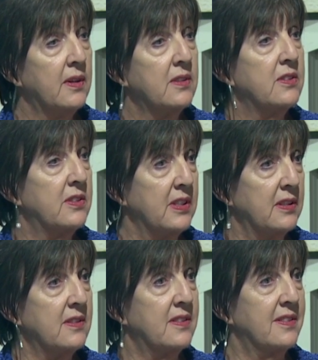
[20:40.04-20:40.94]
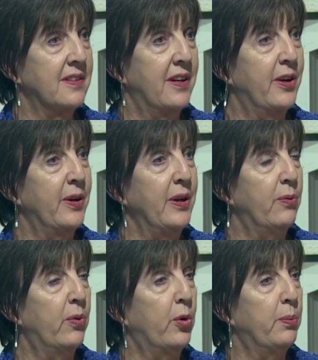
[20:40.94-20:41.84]
since uh,
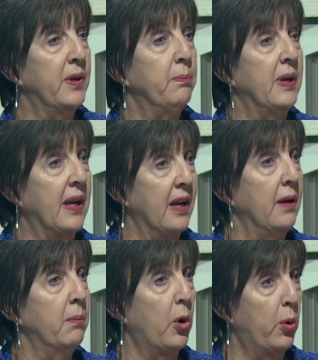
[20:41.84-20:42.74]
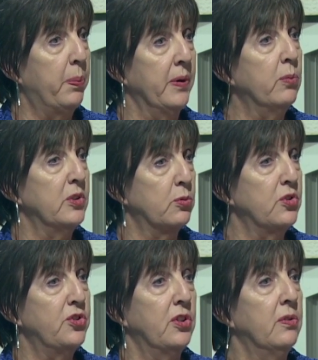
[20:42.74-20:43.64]
enrollment became open, which
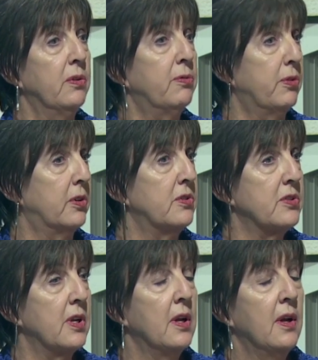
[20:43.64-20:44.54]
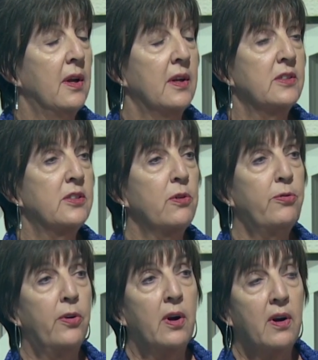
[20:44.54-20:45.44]
was June the 1st. So
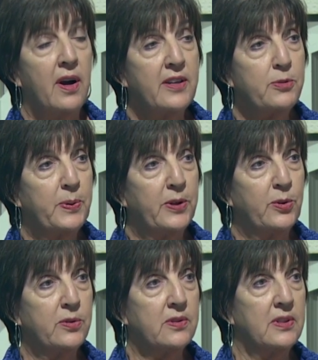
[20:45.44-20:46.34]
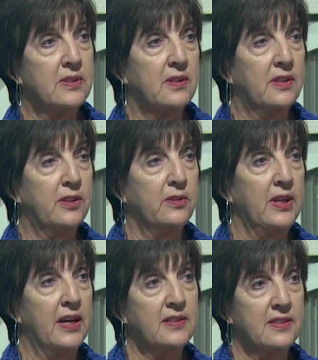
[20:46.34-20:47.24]
for our hospitals, it's a little
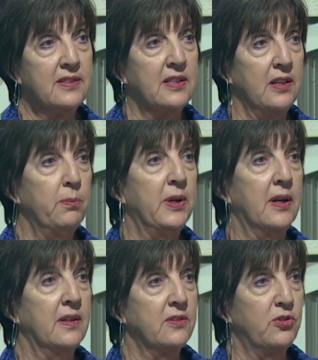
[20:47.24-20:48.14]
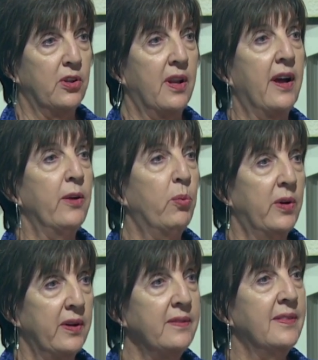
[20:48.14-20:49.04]
yet to see because July
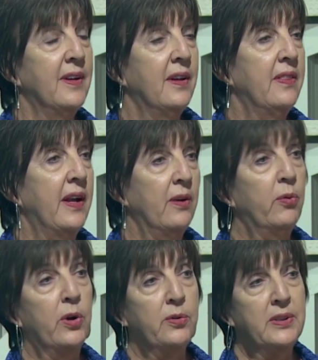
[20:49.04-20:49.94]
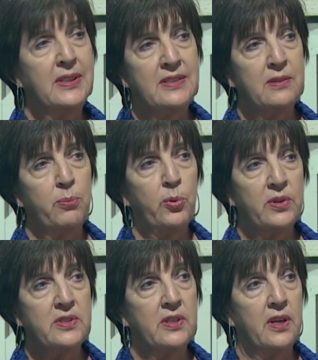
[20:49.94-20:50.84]
1, they enrolled, and it's
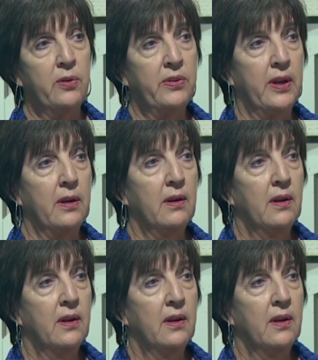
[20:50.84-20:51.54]
important to note that